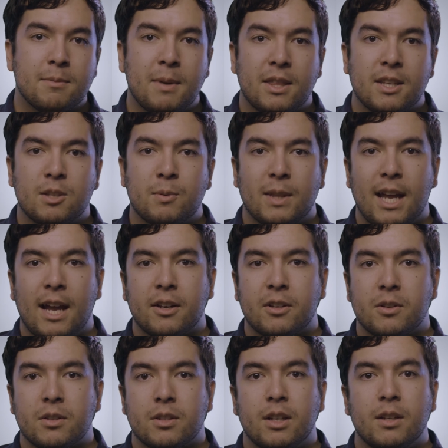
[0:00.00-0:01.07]
methods with
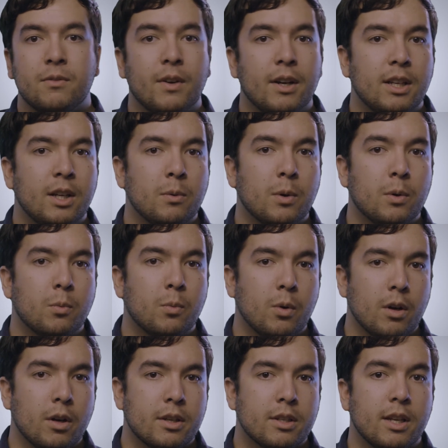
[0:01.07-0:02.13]
actors and finding what
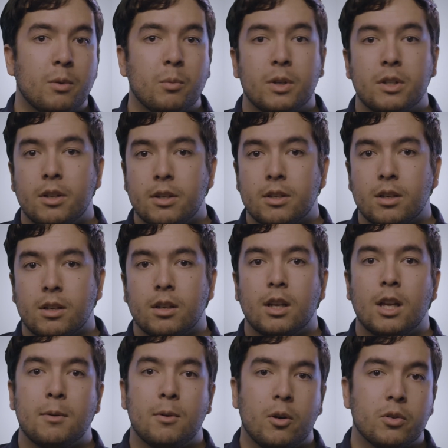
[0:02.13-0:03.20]
works and what doesn't
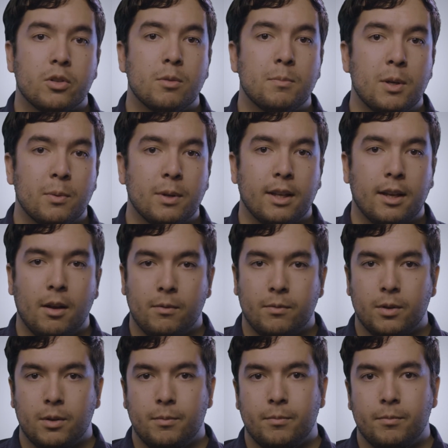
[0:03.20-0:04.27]
can also be really
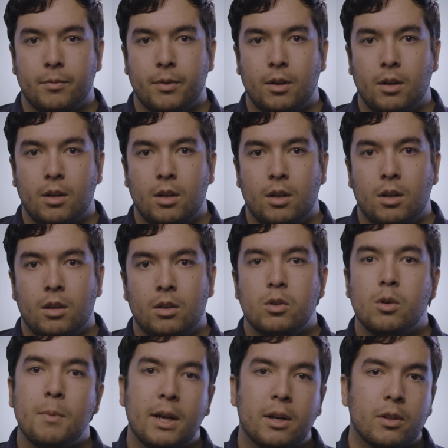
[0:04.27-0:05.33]
helpful.
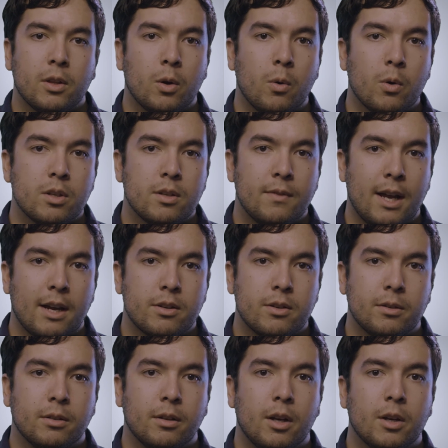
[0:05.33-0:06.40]
No matter the course of
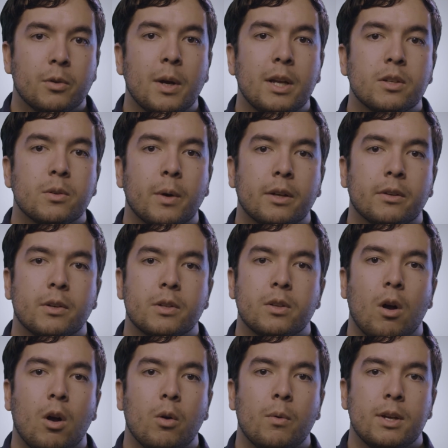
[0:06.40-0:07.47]
action, a great director is
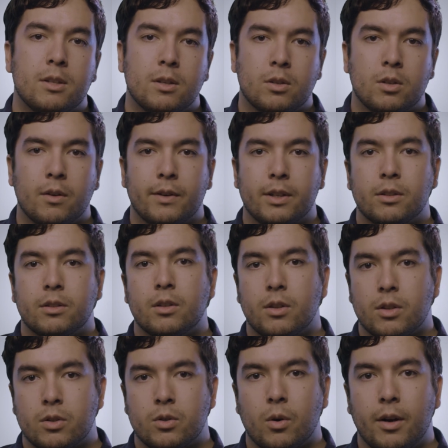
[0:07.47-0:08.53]
always a servant to
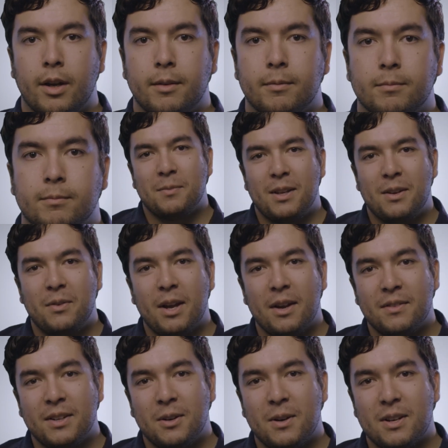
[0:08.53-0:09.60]
the story. If you have
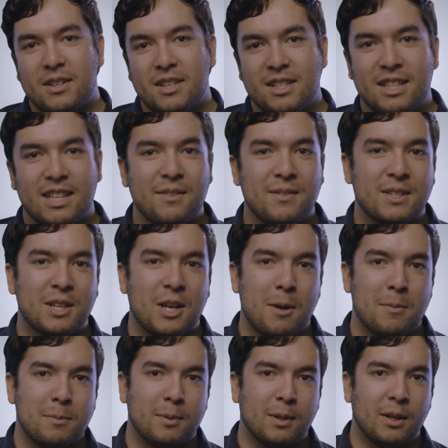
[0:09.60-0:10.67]
any questions, leave us a
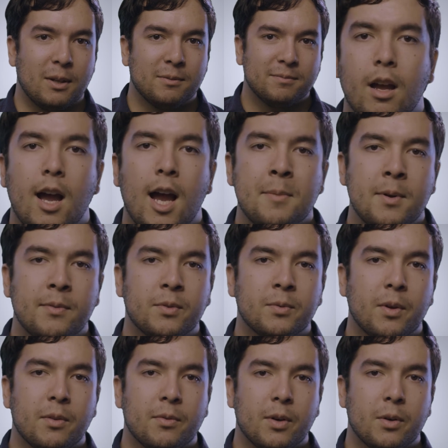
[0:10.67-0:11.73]
comment below. I'm Evan
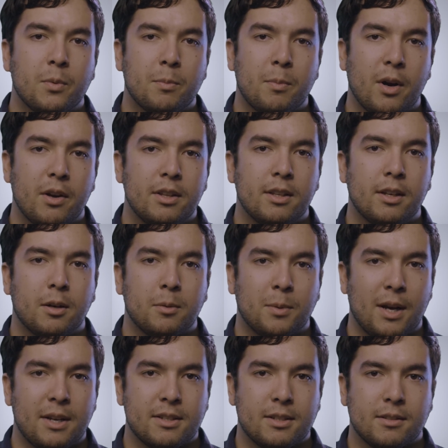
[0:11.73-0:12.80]
Rutherford with Parthian
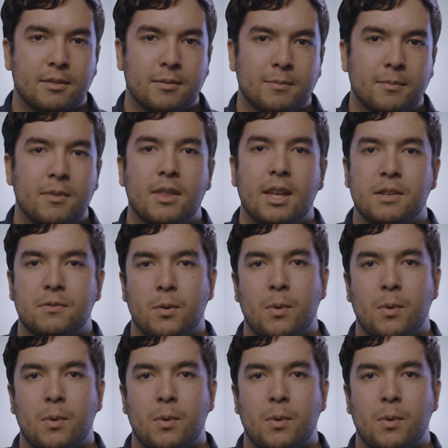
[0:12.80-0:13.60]
Enterprises. Thanks for